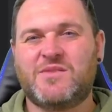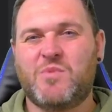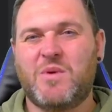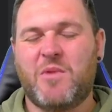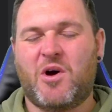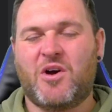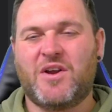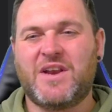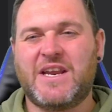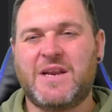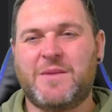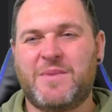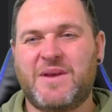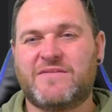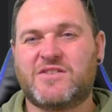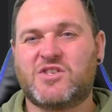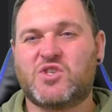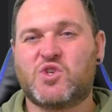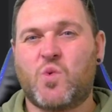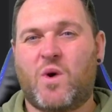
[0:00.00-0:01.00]
We might need a bit of
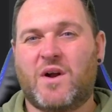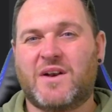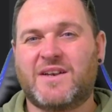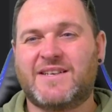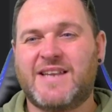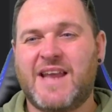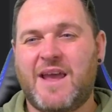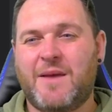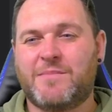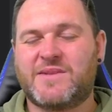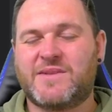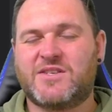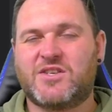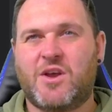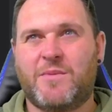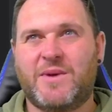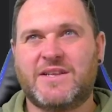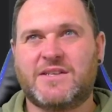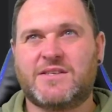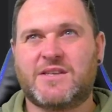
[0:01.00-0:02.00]
squad depth, so
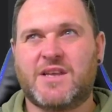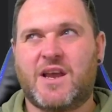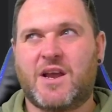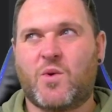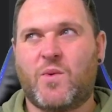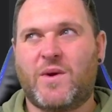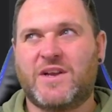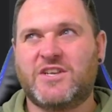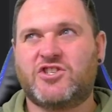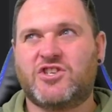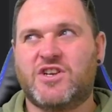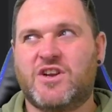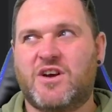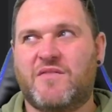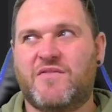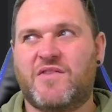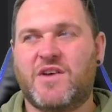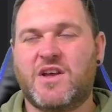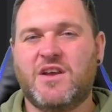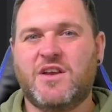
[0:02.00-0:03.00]
it's a question
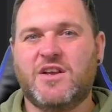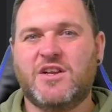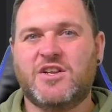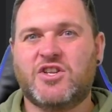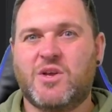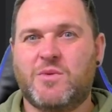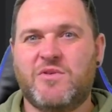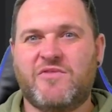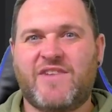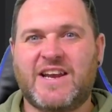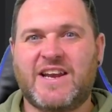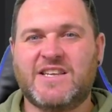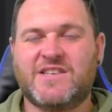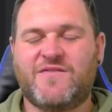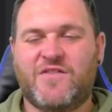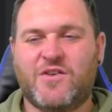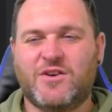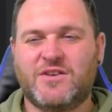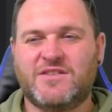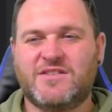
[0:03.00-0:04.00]
of, do we raise
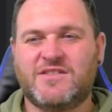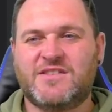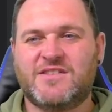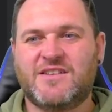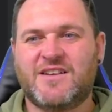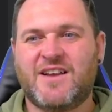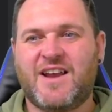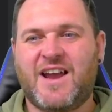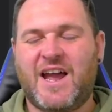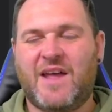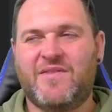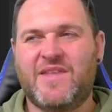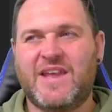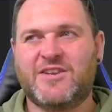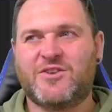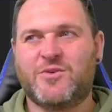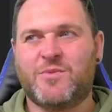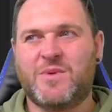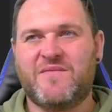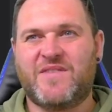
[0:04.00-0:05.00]
funds and then
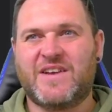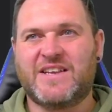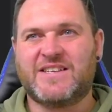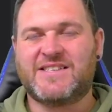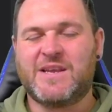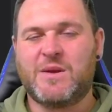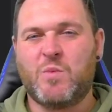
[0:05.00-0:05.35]
do we invest it in